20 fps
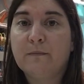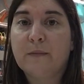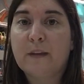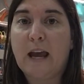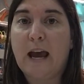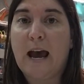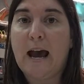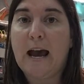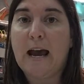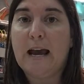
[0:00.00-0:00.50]

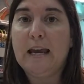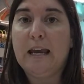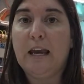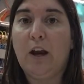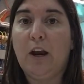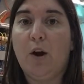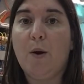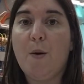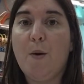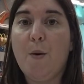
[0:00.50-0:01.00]
I
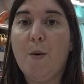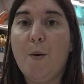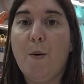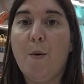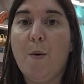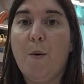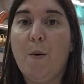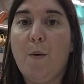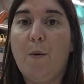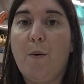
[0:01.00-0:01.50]
hear
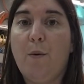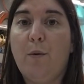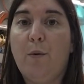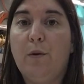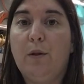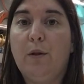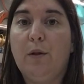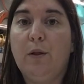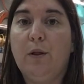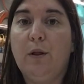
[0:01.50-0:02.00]
O,
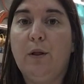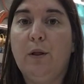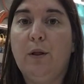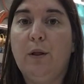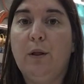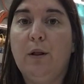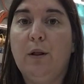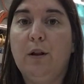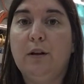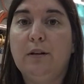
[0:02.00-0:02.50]

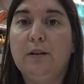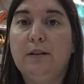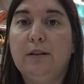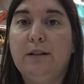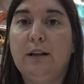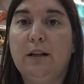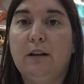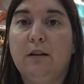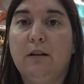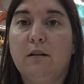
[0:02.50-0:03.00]
O,
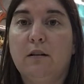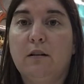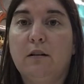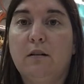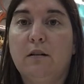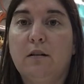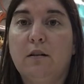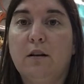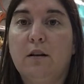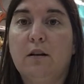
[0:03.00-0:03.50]
D,
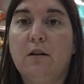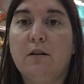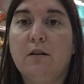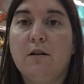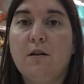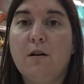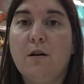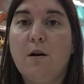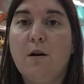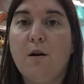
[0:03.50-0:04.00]
k,
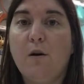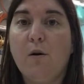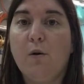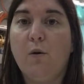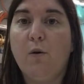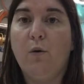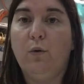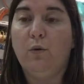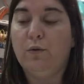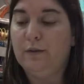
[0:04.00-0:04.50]

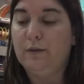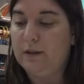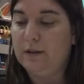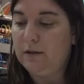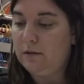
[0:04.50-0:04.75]
old.